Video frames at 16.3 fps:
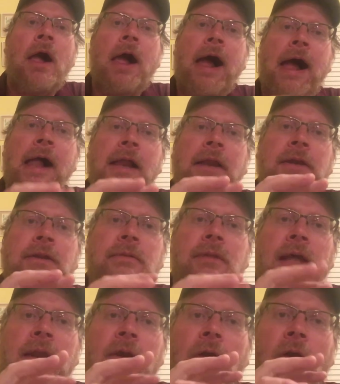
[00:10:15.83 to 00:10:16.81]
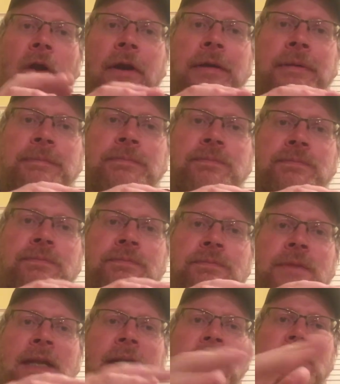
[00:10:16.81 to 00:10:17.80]
and that are,
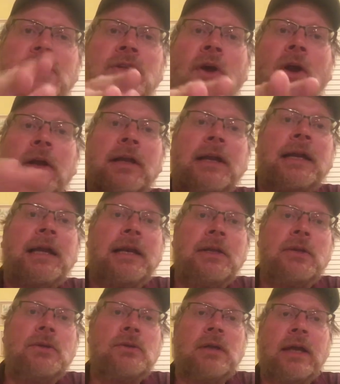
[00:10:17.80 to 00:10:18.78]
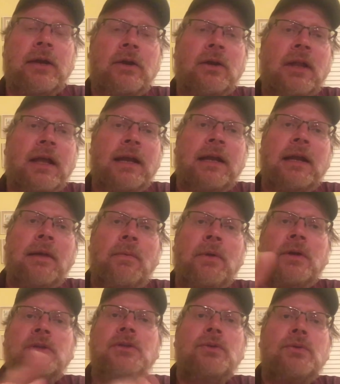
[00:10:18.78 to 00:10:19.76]
it gets dark and I got to use lantern light. I got
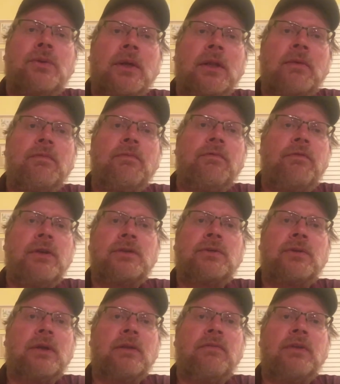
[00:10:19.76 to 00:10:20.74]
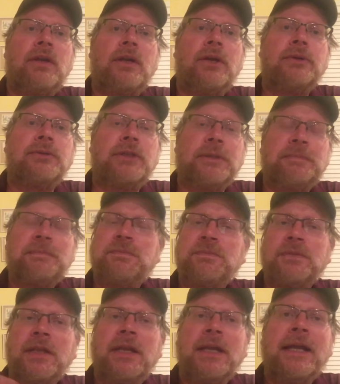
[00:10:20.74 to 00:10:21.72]
one or two grilling fish grilling videos that
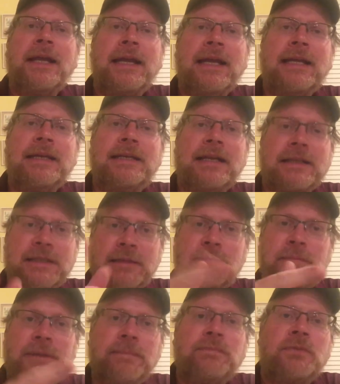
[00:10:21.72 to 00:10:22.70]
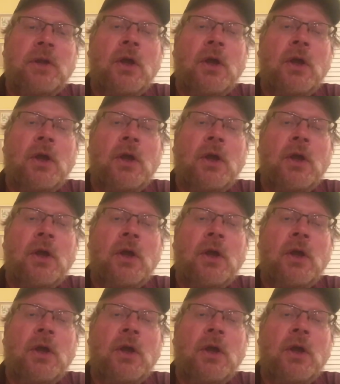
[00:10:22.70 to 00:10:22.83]
it doesn't, but